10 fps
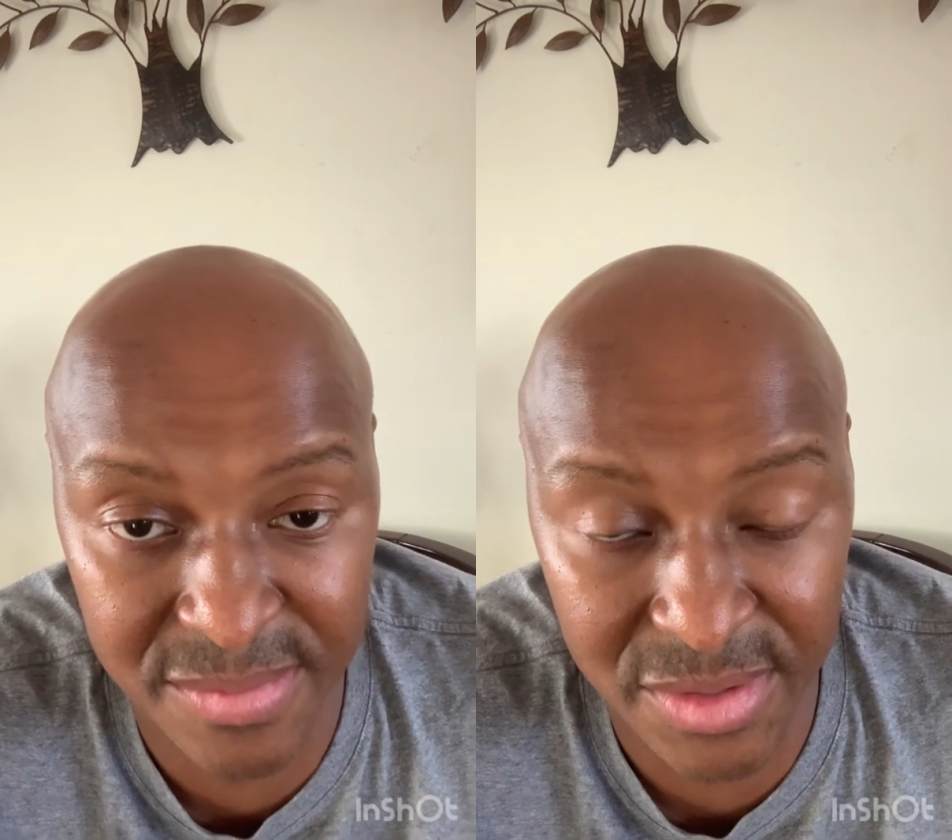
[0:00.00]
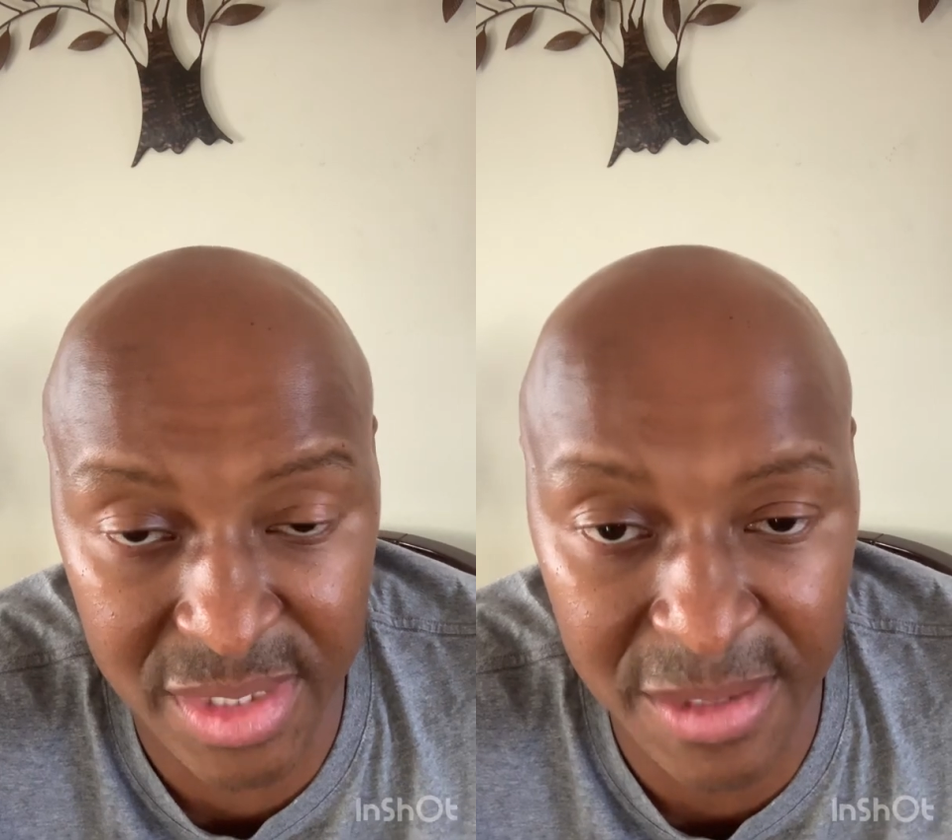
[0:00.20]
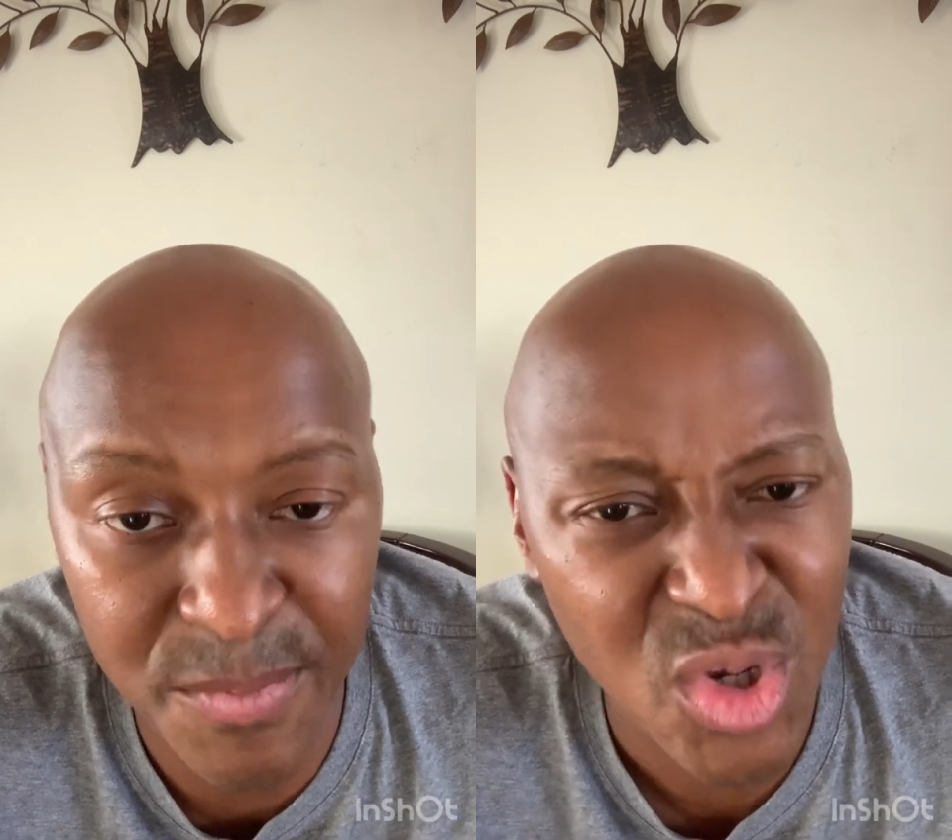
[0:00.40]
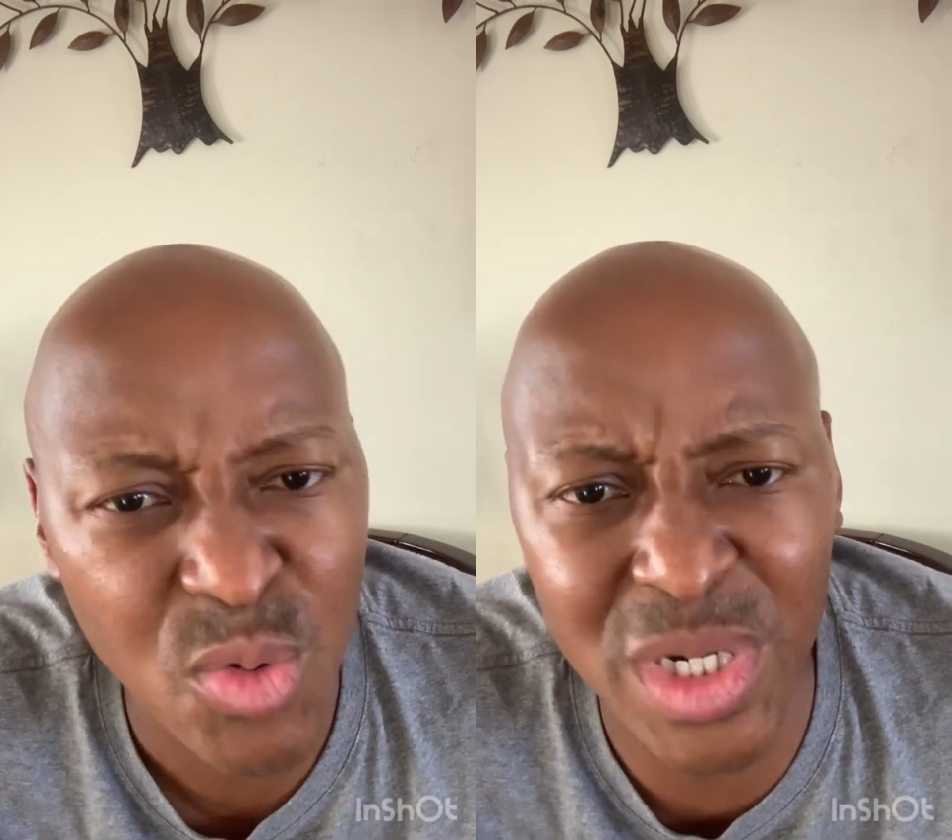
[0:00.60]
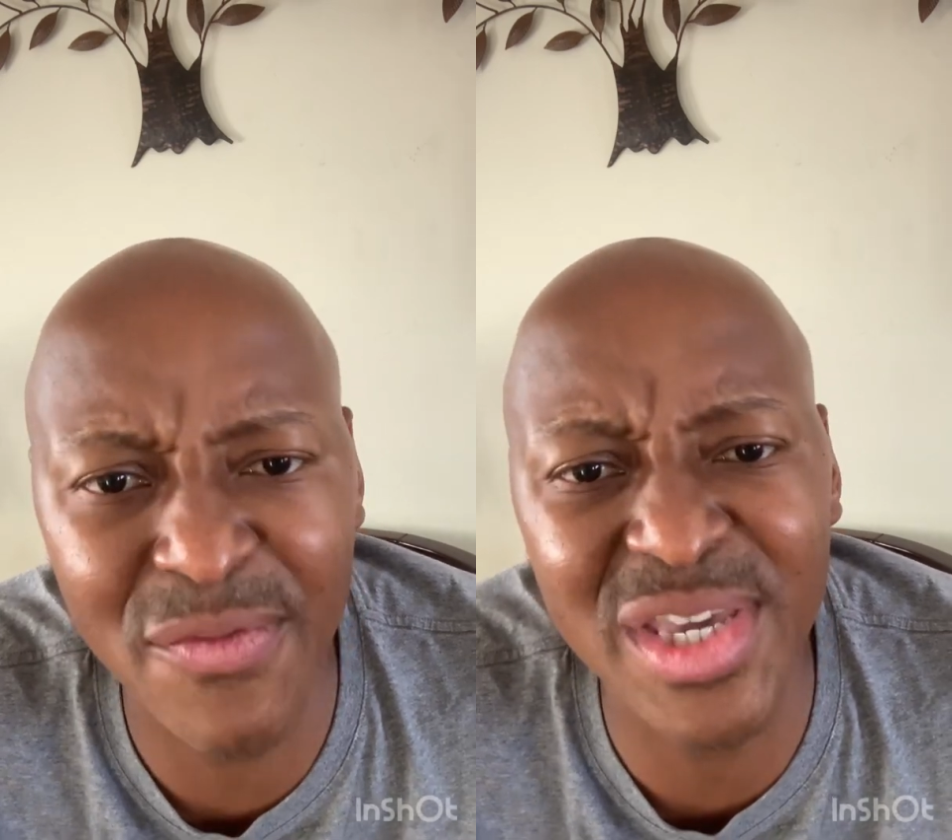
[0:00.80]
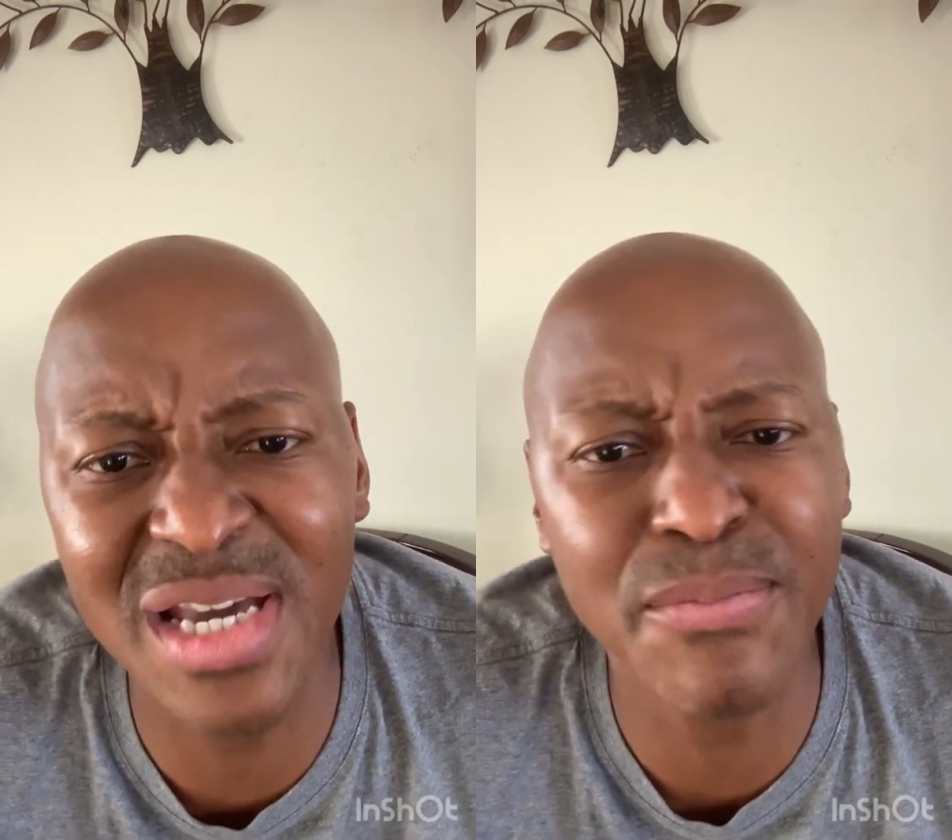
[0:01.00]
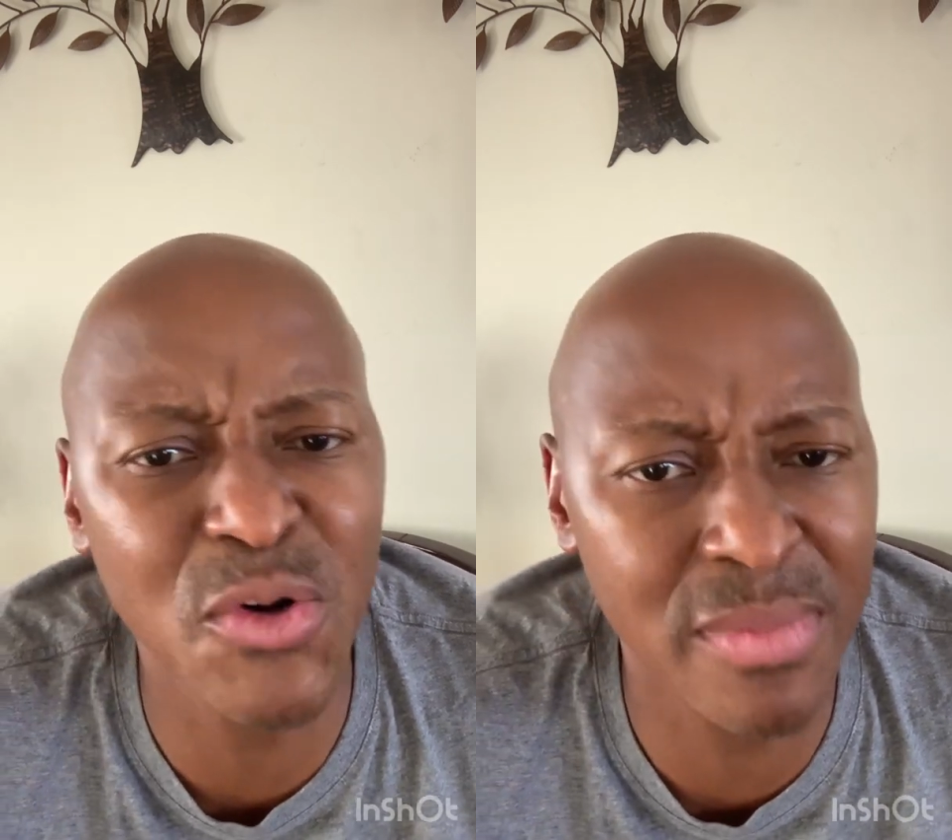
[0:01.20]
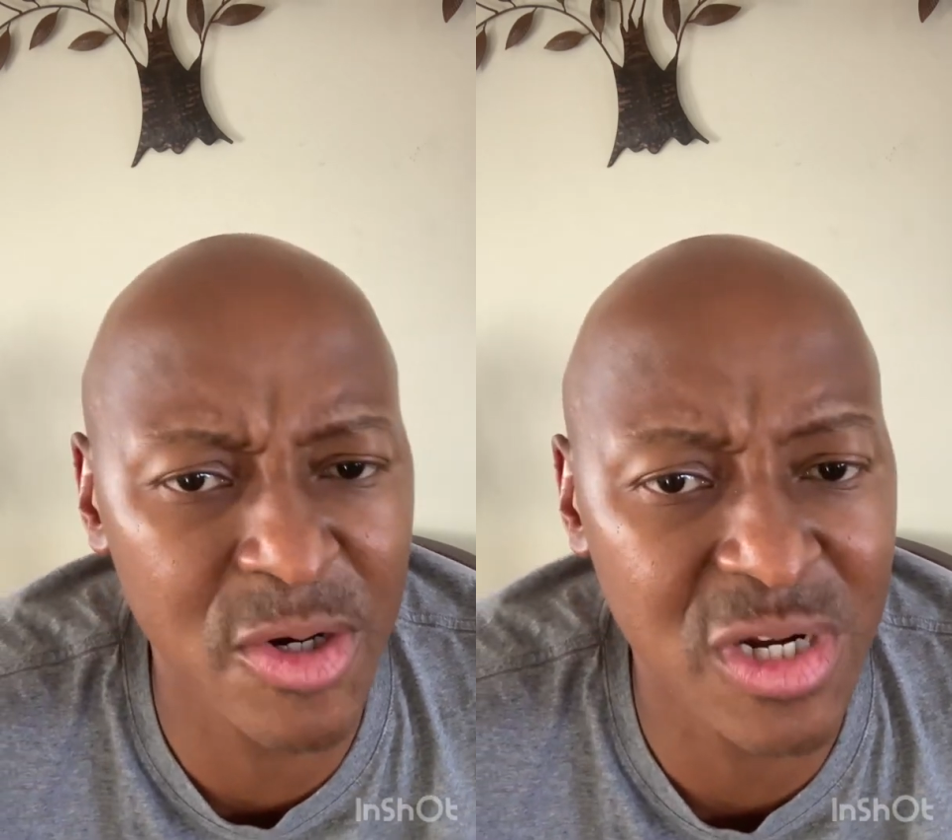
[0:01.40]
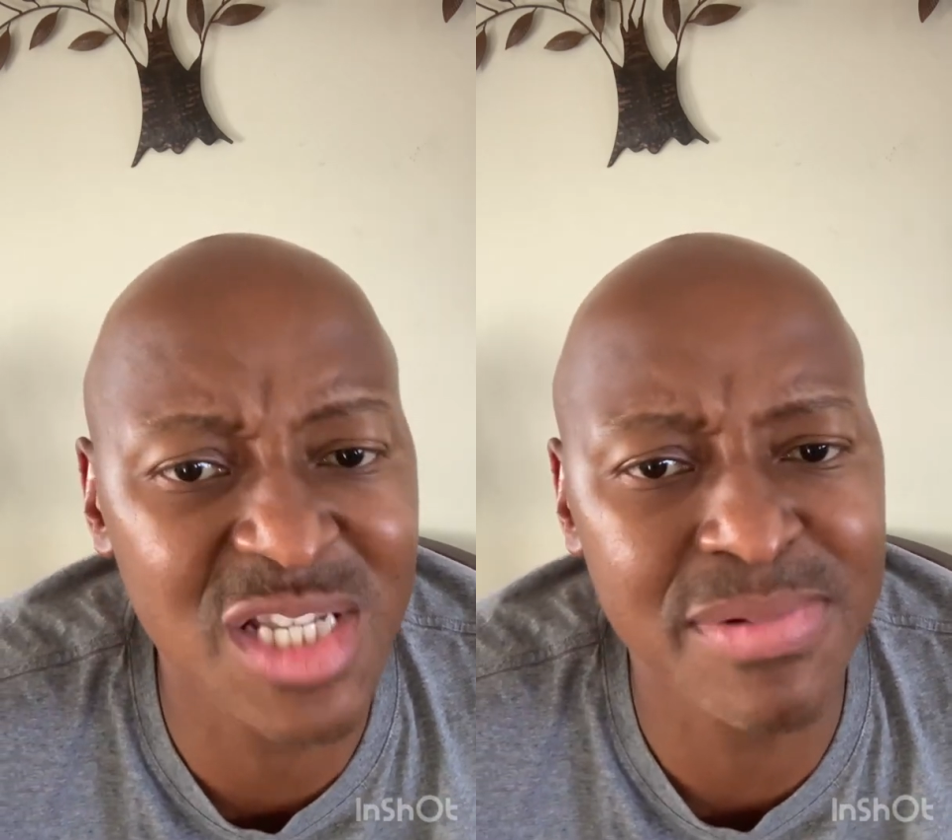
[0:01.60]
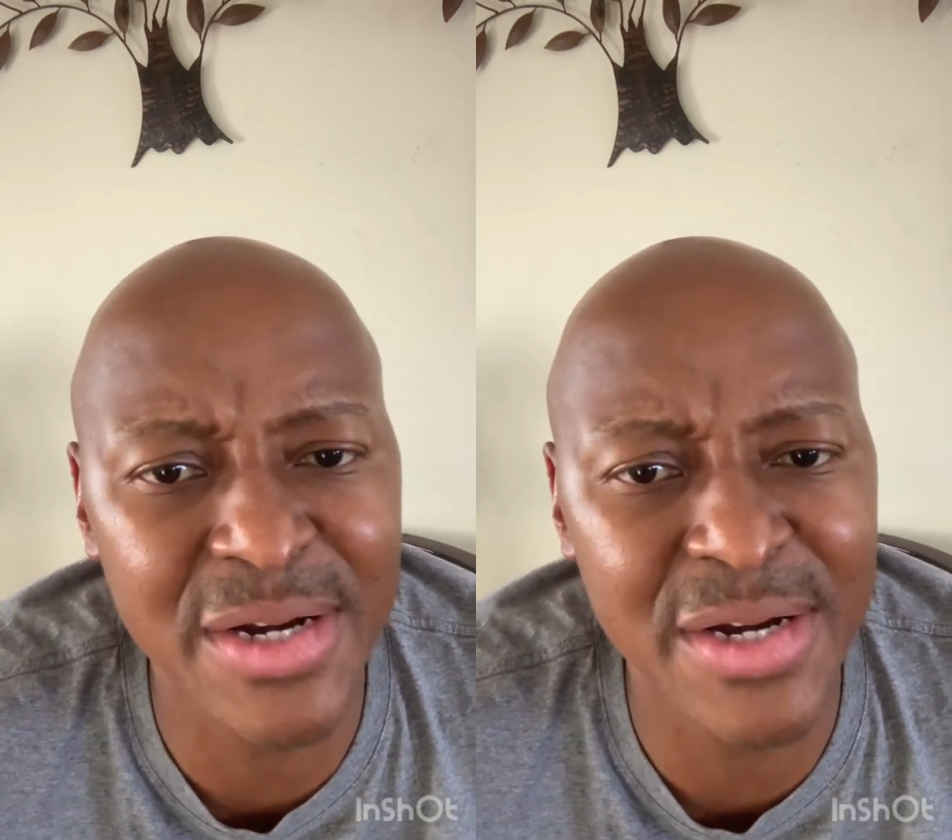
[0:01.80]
Okay? Whenever you hear bone marrow transplant,